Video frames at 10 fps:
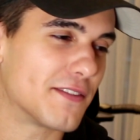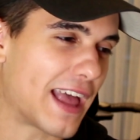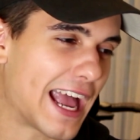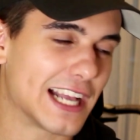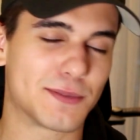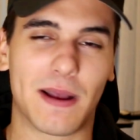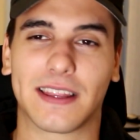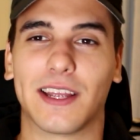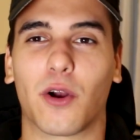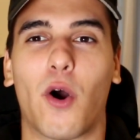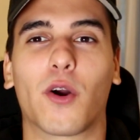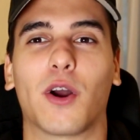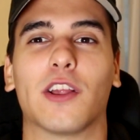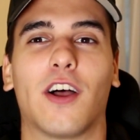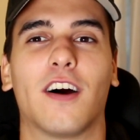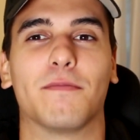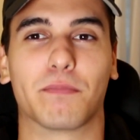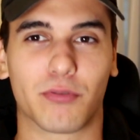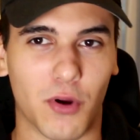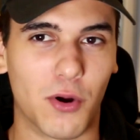of that aspect, there are a lot of
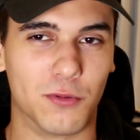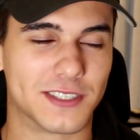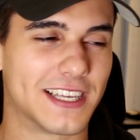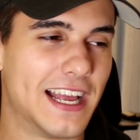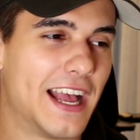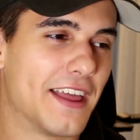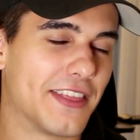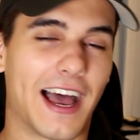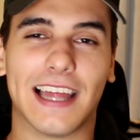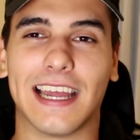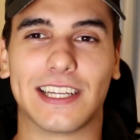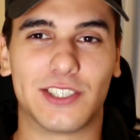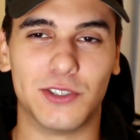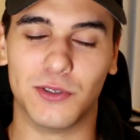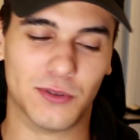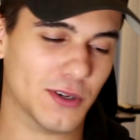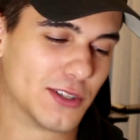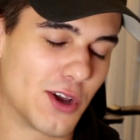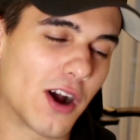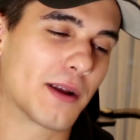pros that I like to
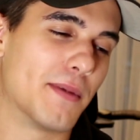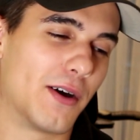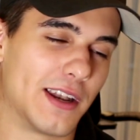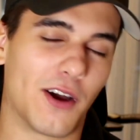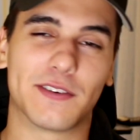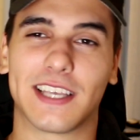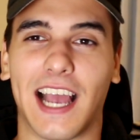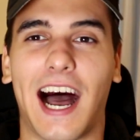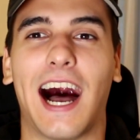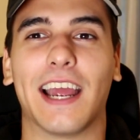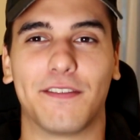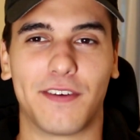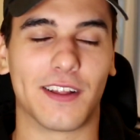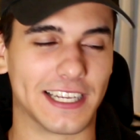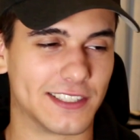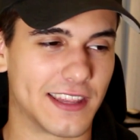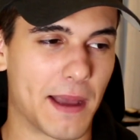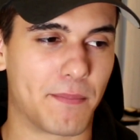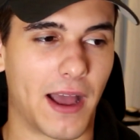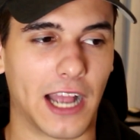talk about, and obviously I fell into
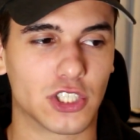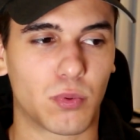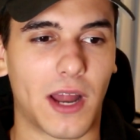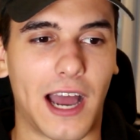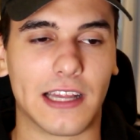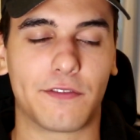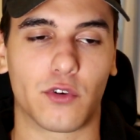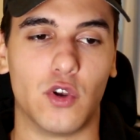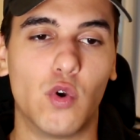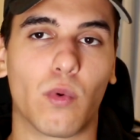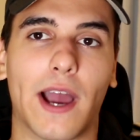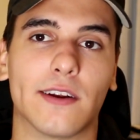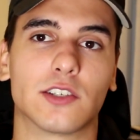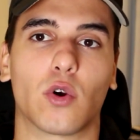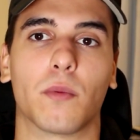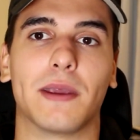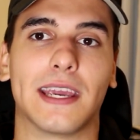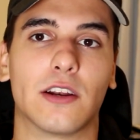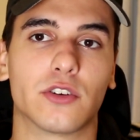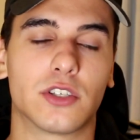that. But I just want to highlight for new riders or
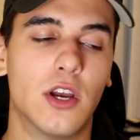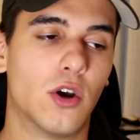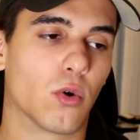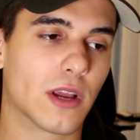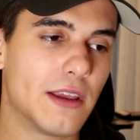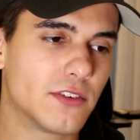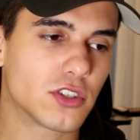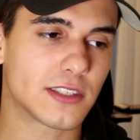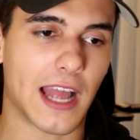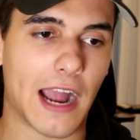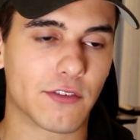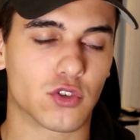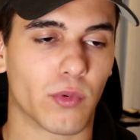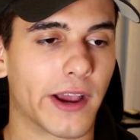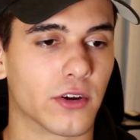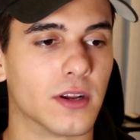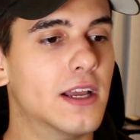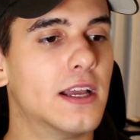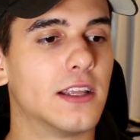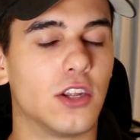beginners, or even just the average rider,
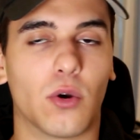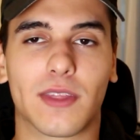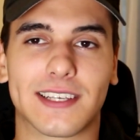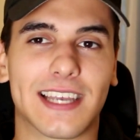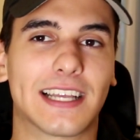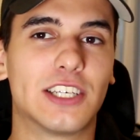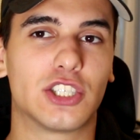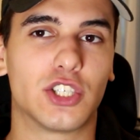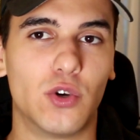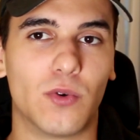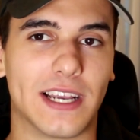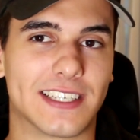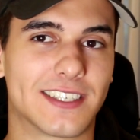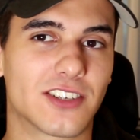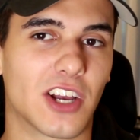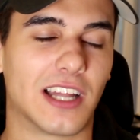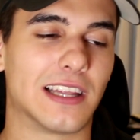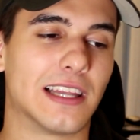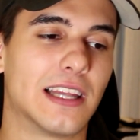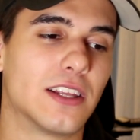the cycling shoe is such
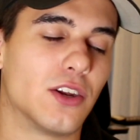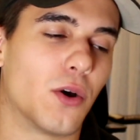a,